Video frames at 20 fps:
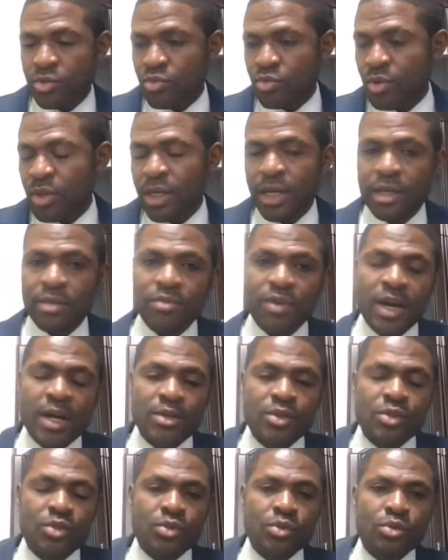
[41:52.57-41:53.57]
really
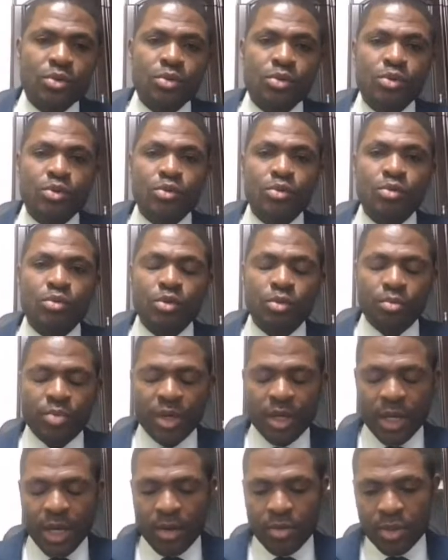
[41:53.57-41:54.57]
advanced to
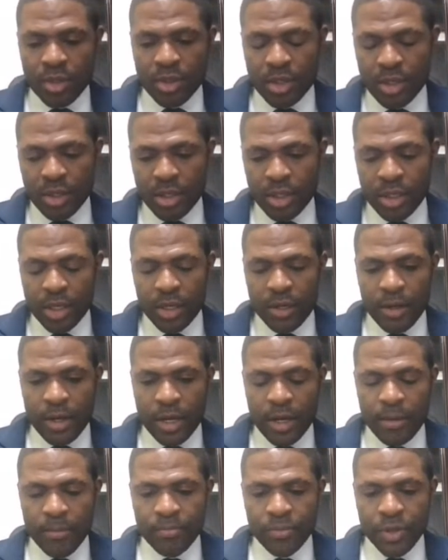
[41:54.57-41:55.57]
bring out
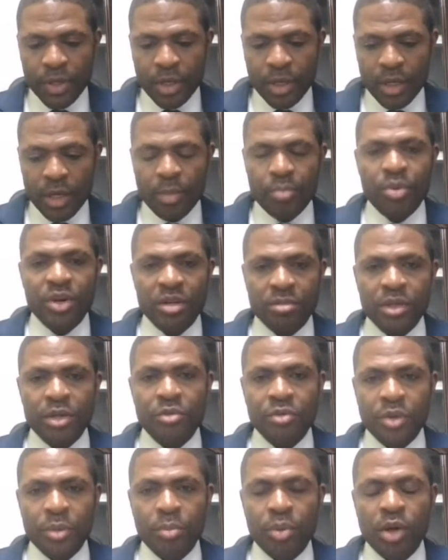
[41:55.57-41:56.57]
a
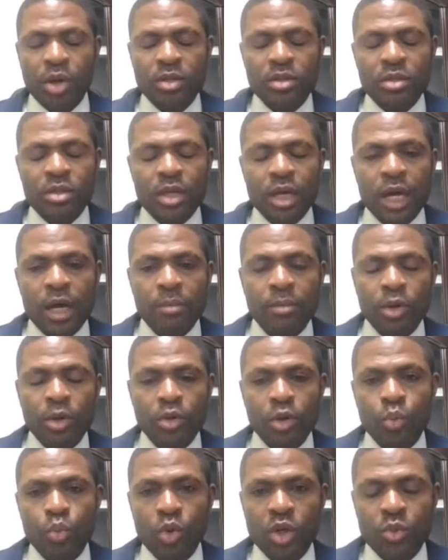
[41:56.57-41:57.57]
preliminary report
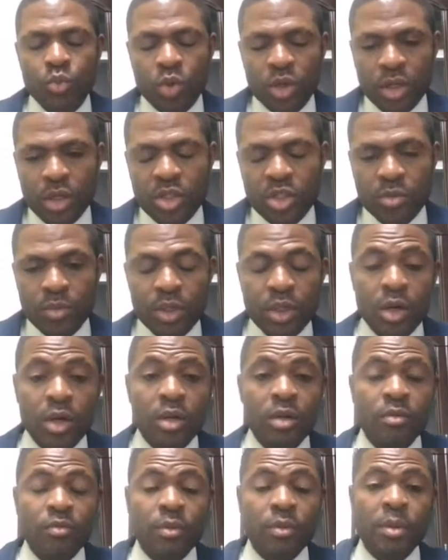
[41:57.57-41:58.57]
on what needs to be
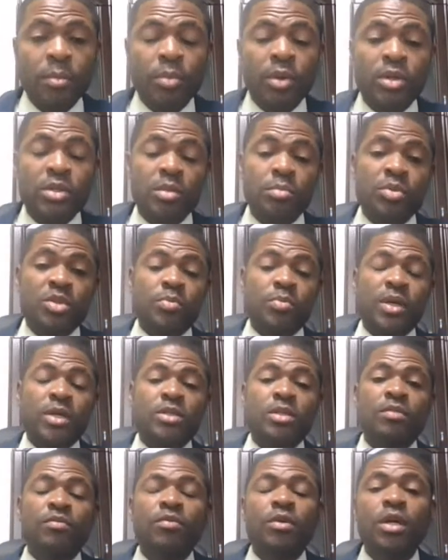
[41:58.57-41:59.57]
done from a policy
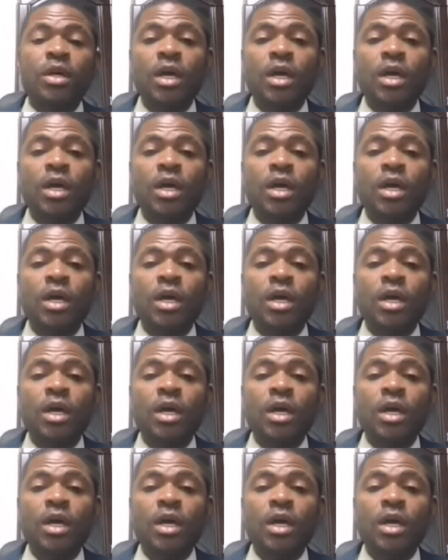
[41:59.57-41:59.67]
perspective.